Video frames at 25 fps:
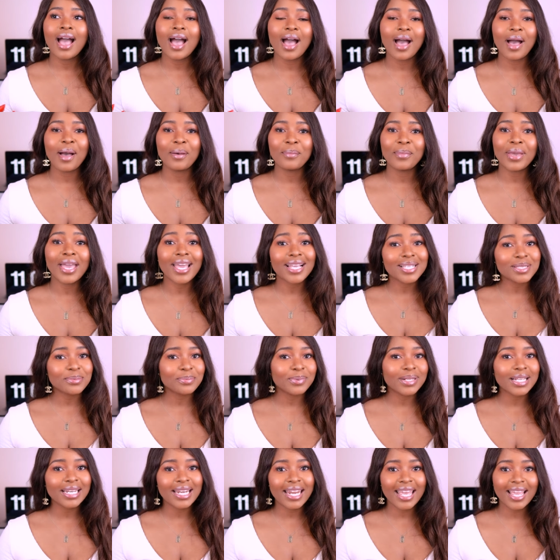um,
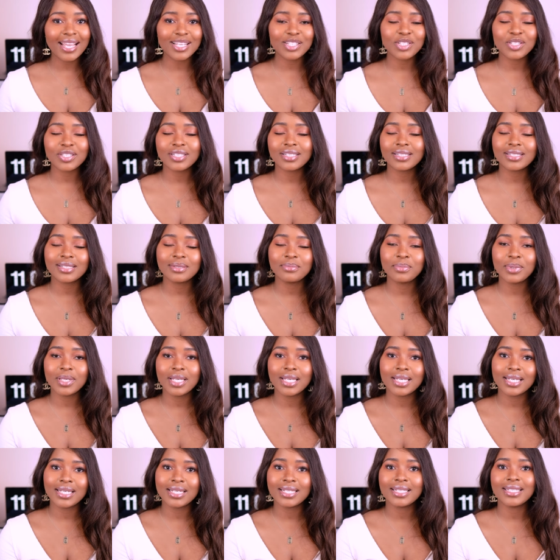explanations
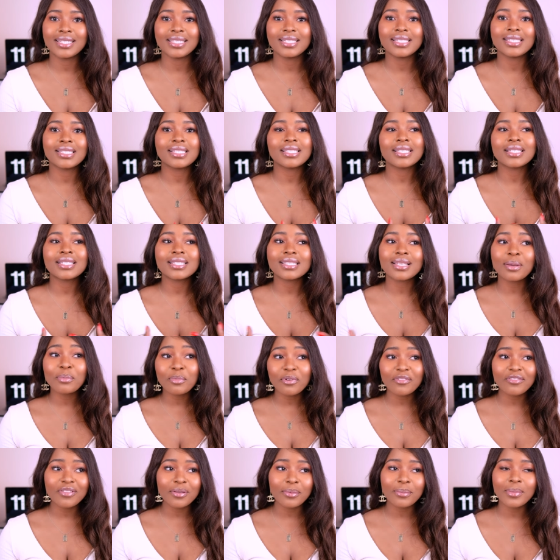because
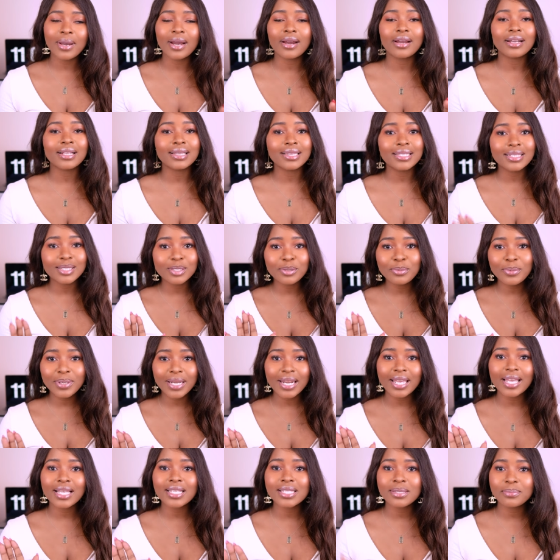some of them are a little
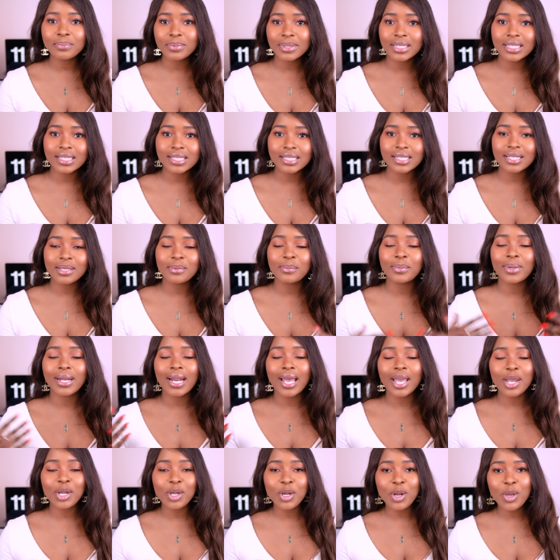bit explicit, but
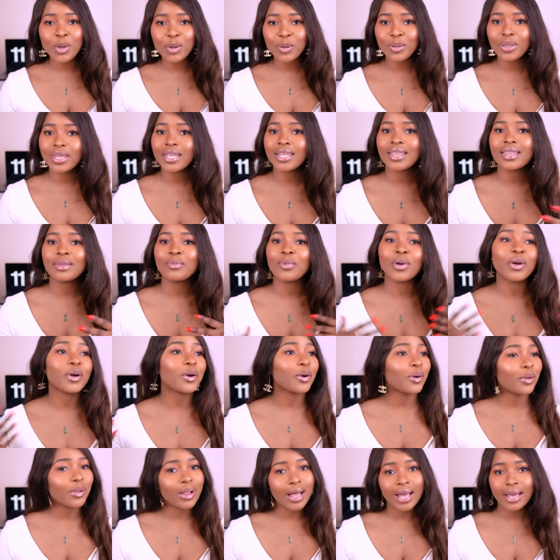I know that we're
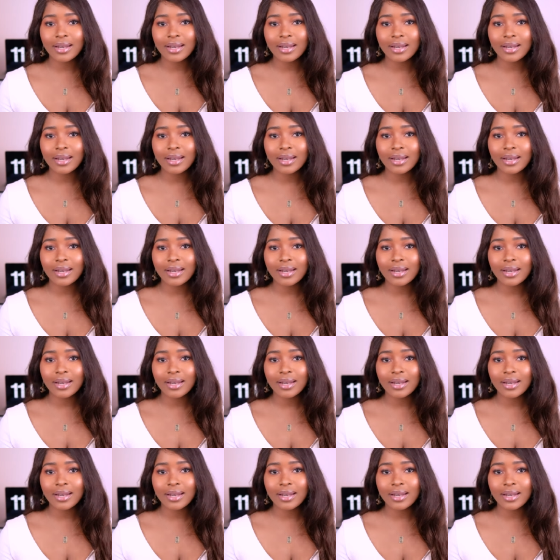all